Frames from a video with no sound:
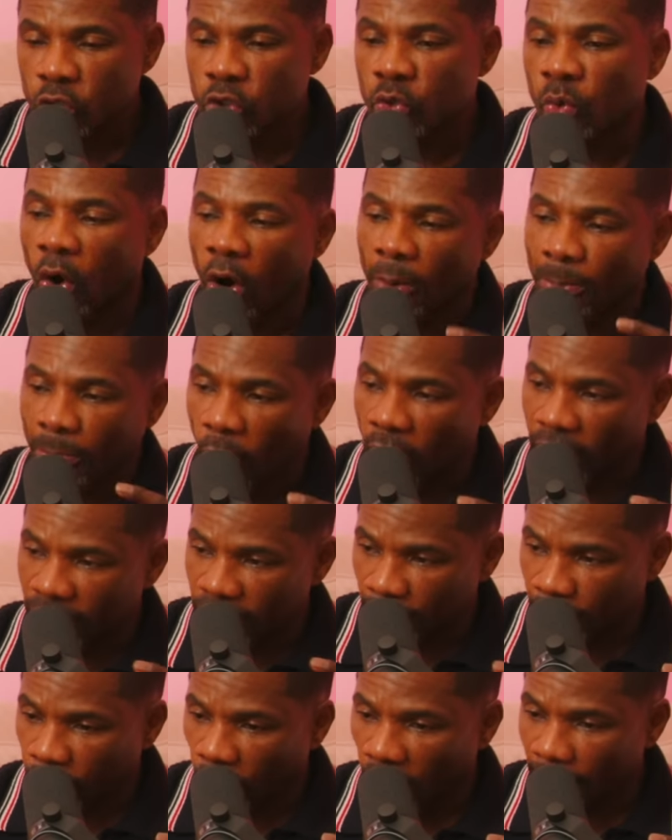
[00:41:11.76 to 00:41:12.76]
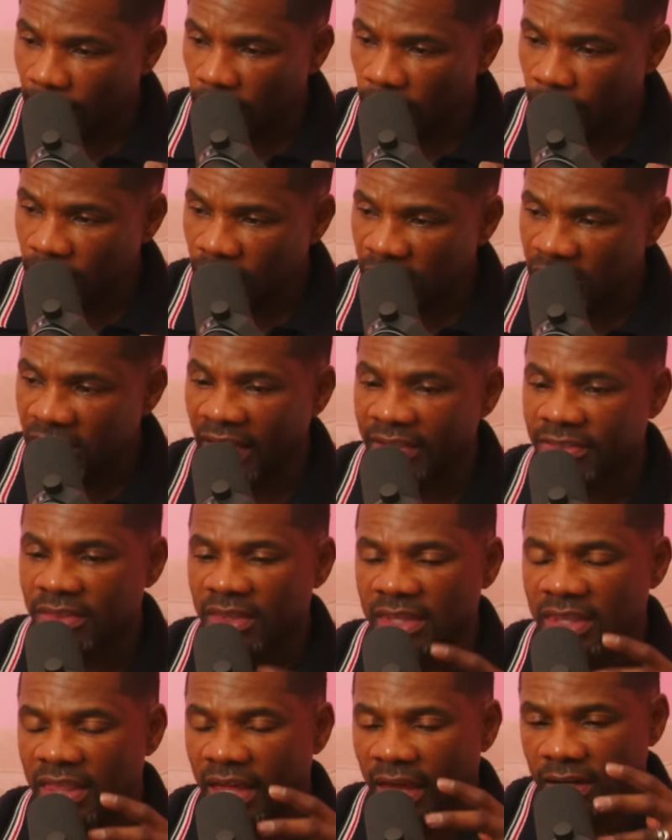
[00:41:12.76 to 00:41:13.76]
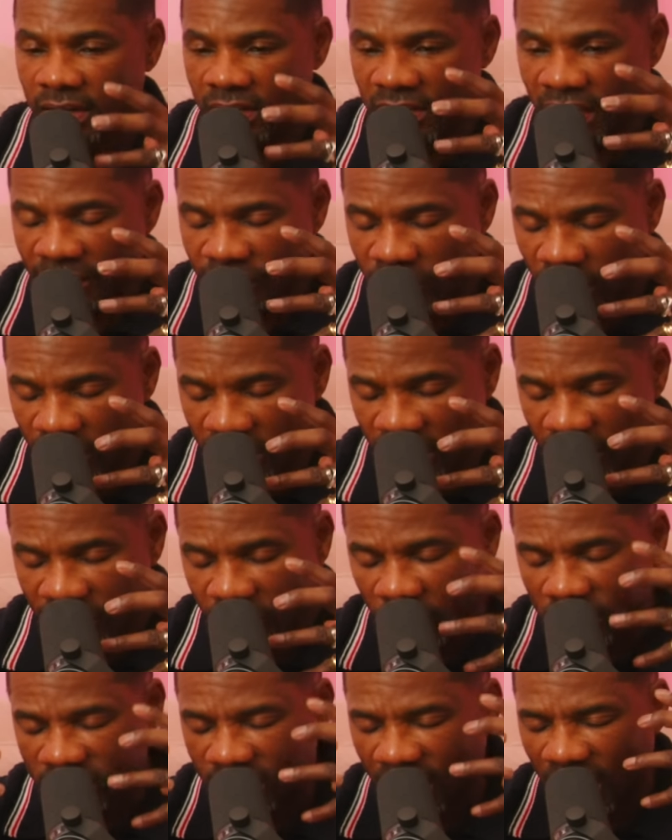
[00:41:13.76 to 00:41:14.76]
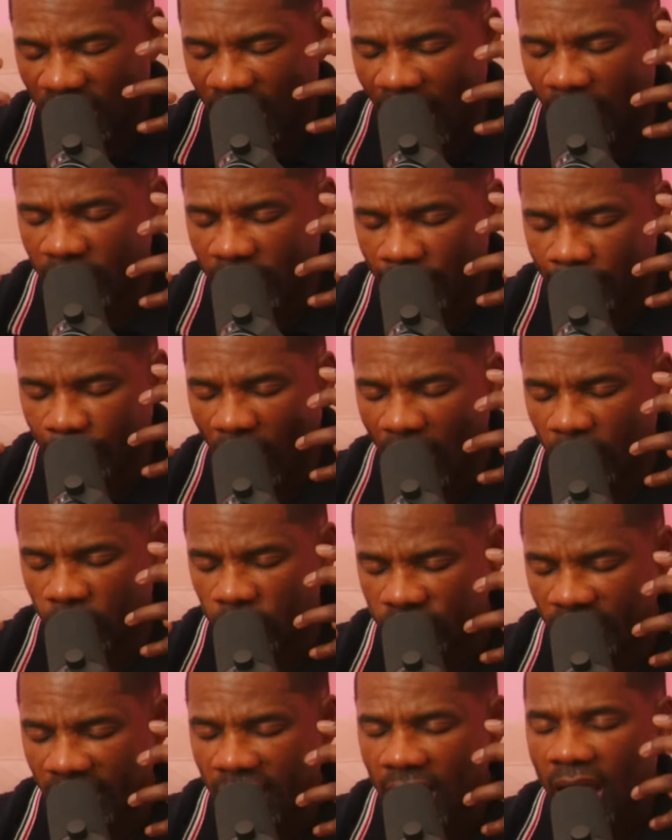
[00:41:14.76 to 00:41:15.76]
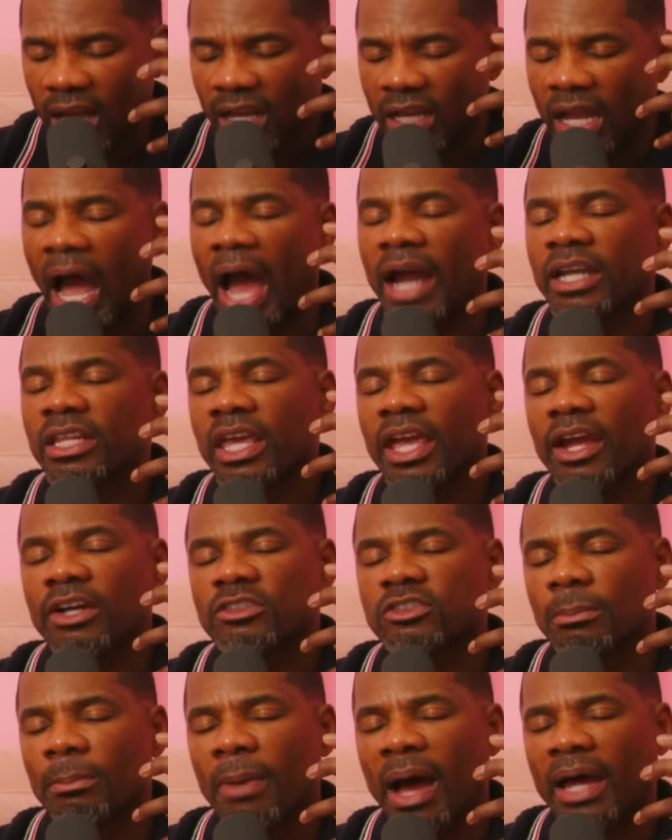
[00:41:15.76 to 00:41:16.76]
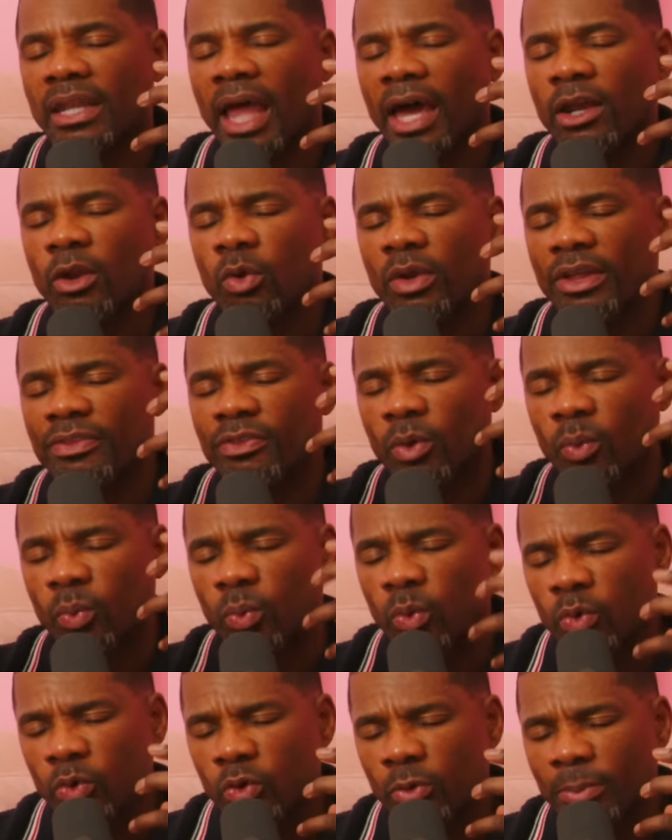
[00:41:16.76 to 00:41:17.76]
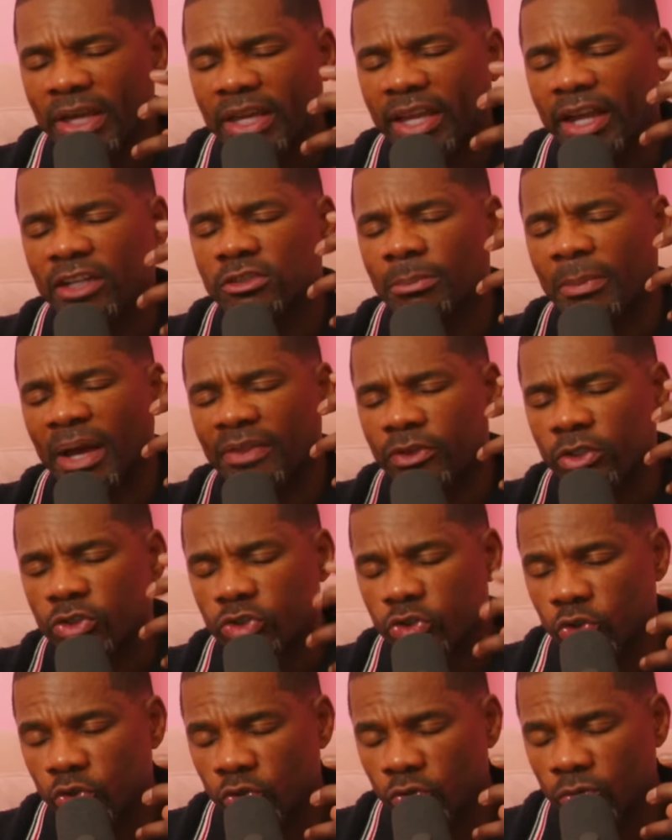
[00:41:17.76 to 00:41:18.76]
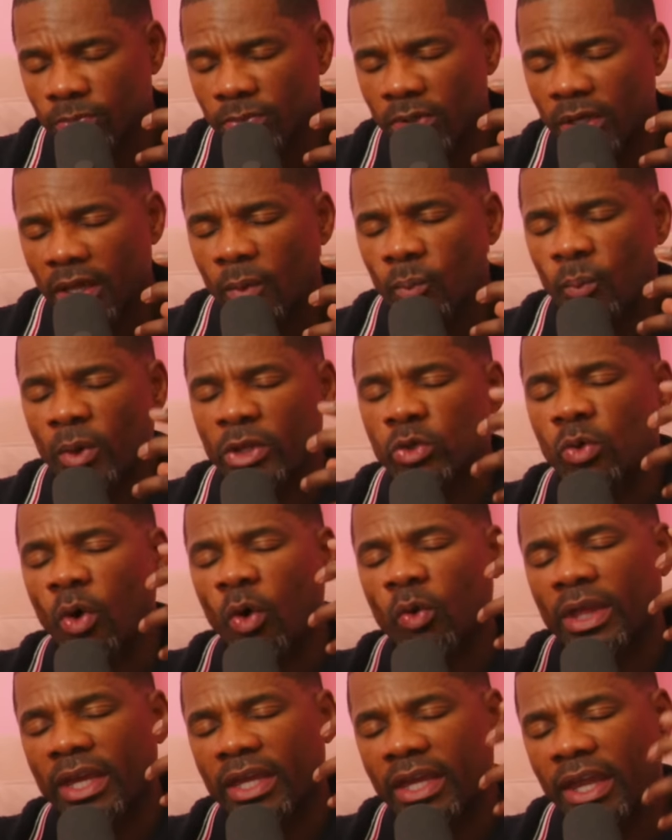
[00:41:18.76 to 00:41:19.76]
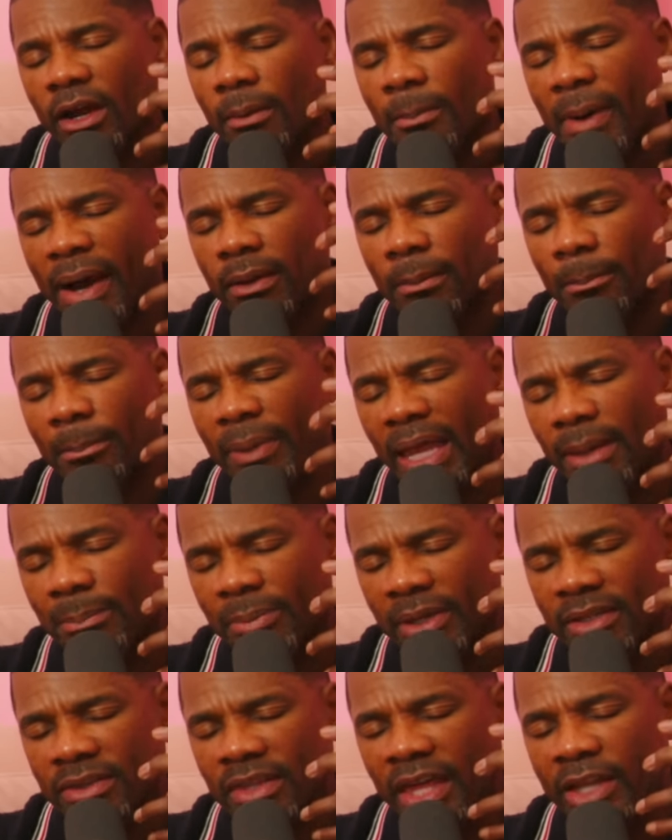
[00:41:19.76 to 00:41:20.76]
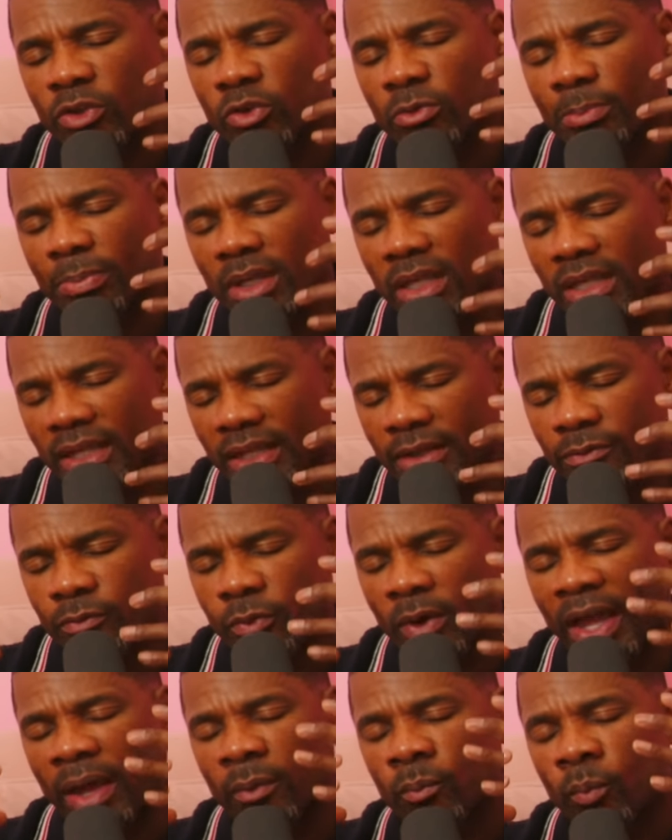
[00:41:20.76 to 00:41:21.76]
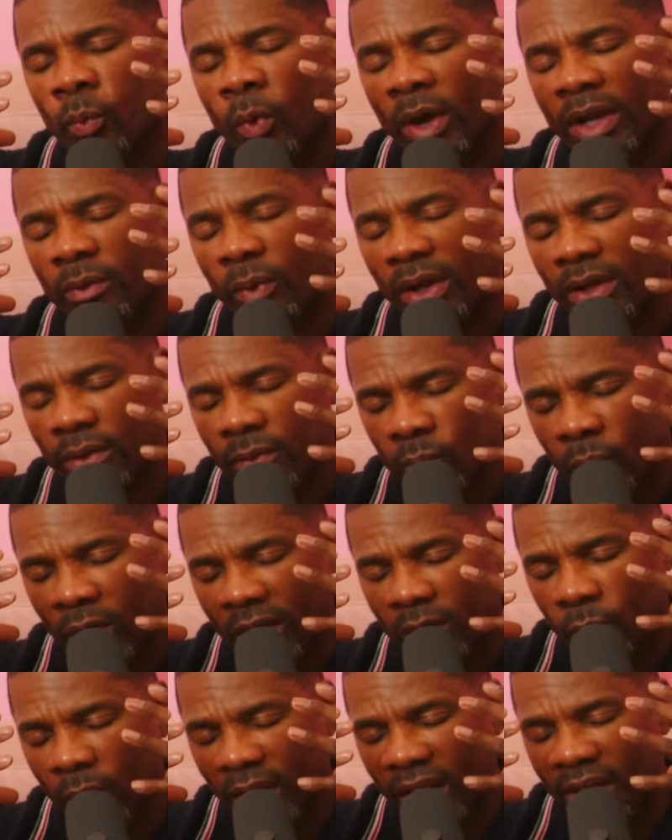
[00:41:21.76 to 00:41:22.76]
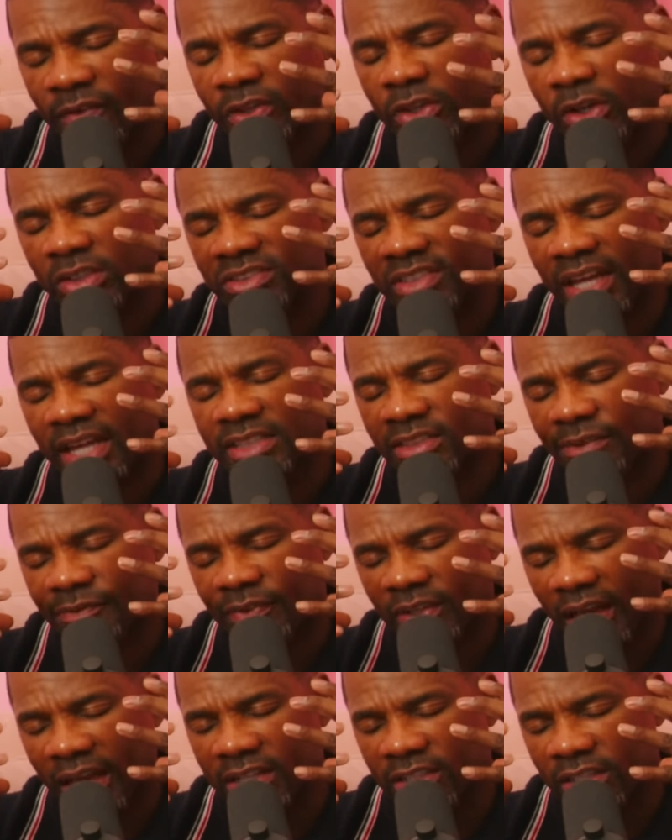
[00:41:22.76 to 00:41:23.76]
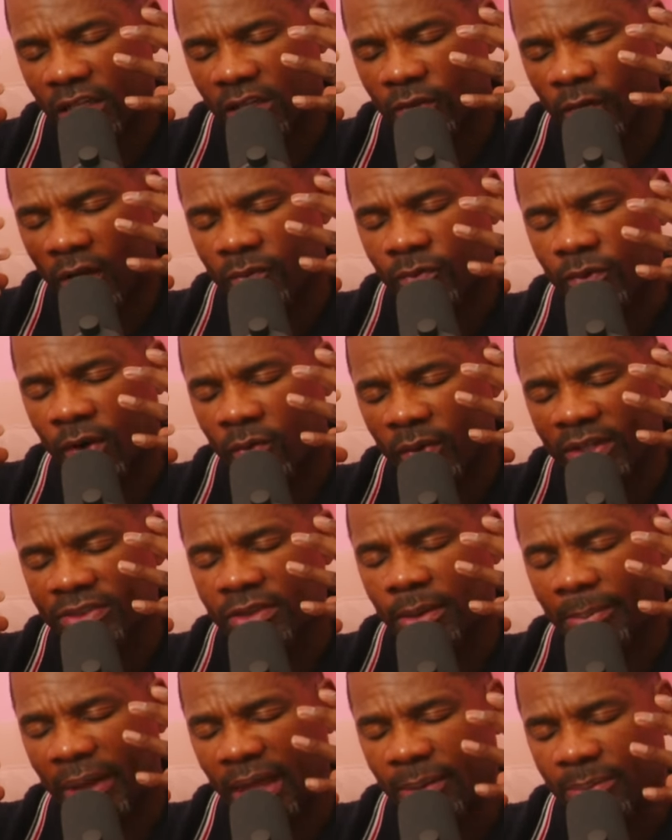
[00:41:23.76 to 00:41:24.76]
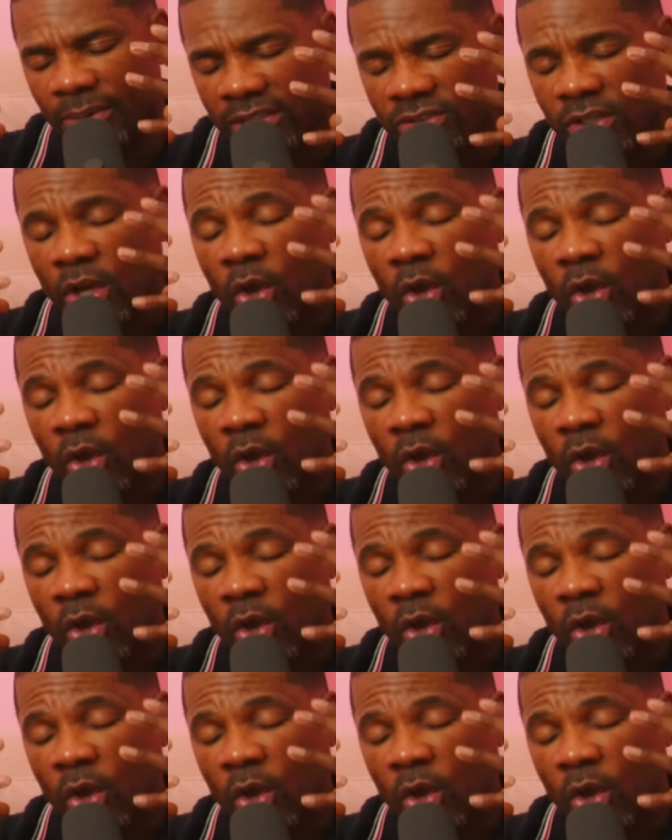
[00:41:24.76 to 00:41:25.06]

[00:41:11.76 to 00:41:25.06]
you are part of the problem. That there is a loud hypocrisy. God cares about not only the womb; He cares about the tomb. When you only care about a baby that you believe in, whatever your scientific ideal of what the baby is,